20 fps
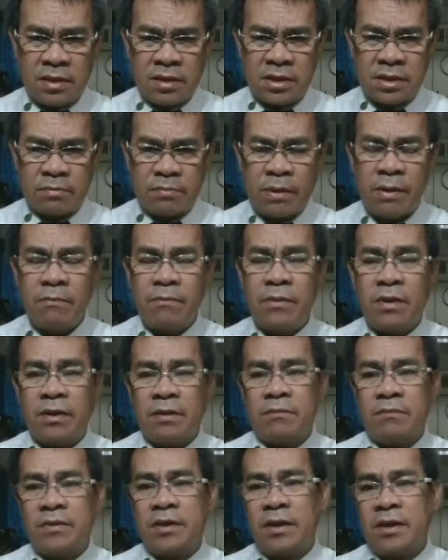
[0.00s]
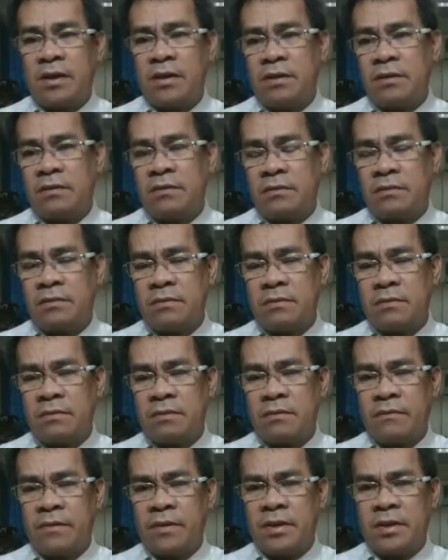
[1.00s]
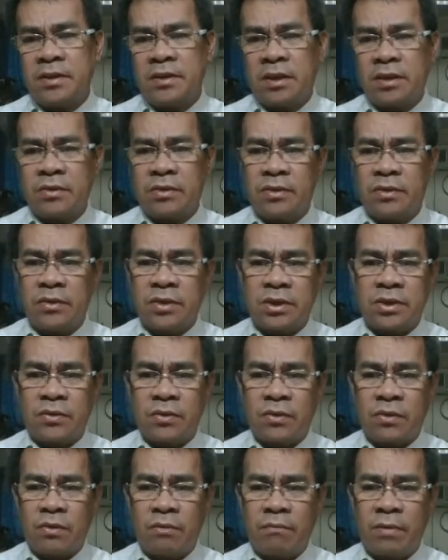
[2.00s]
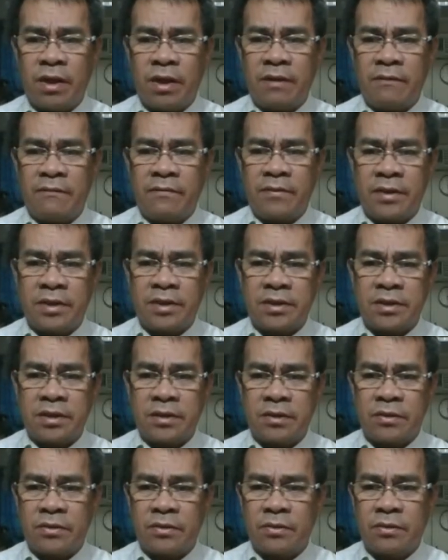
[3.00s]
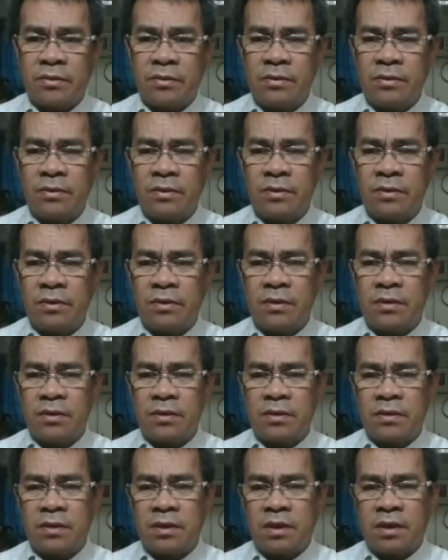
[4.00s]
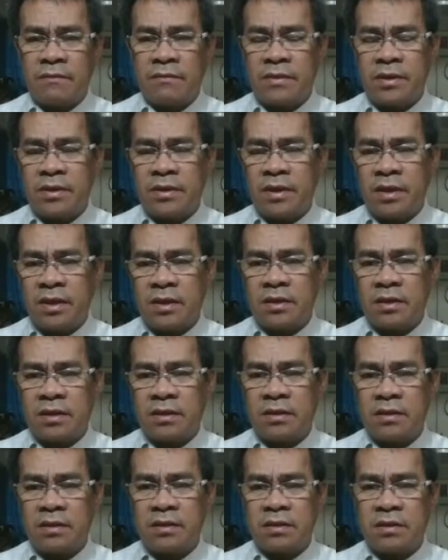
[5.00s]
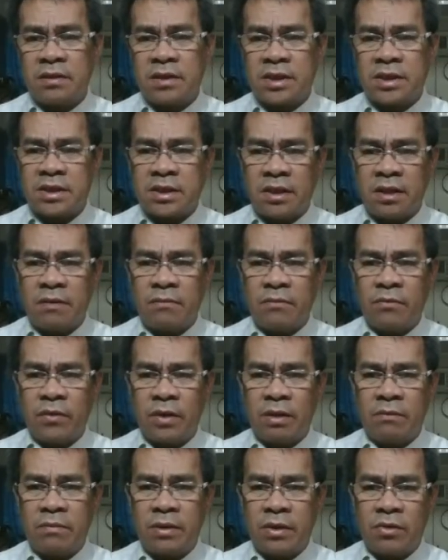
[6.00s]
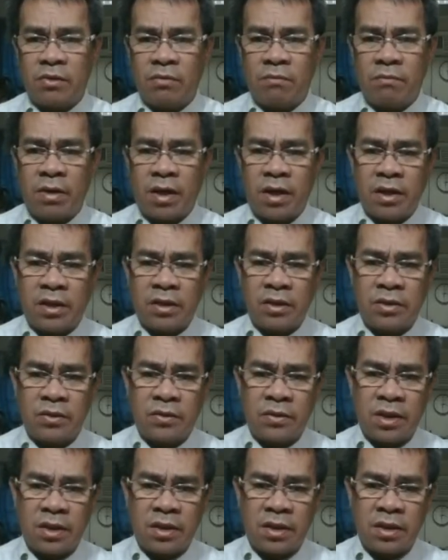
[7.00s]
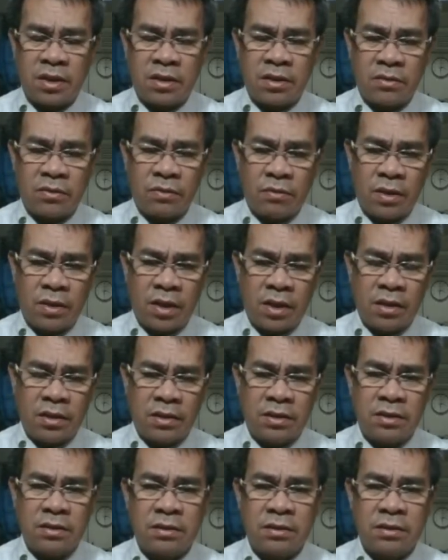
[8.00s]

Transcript: problem, then first thing to do is to combine first the two, then after that the sum will be combined to the another one.